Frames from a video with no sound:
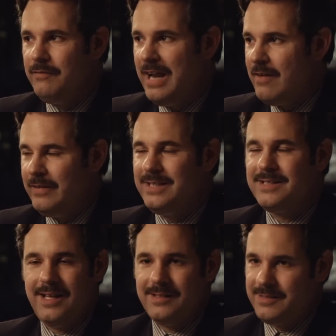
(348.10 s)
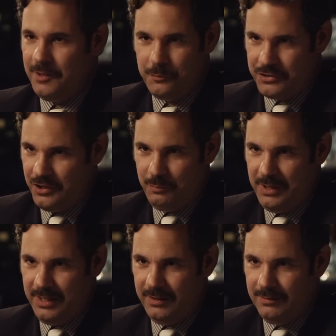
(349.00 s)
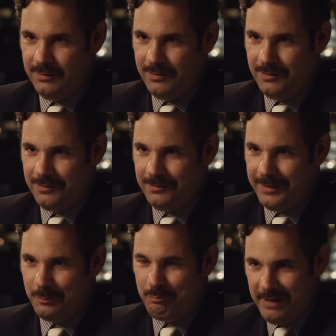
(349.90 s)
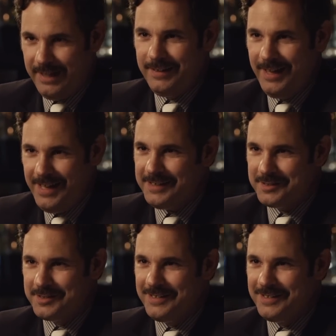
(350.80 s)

even have any sense that it was going to be like a big hit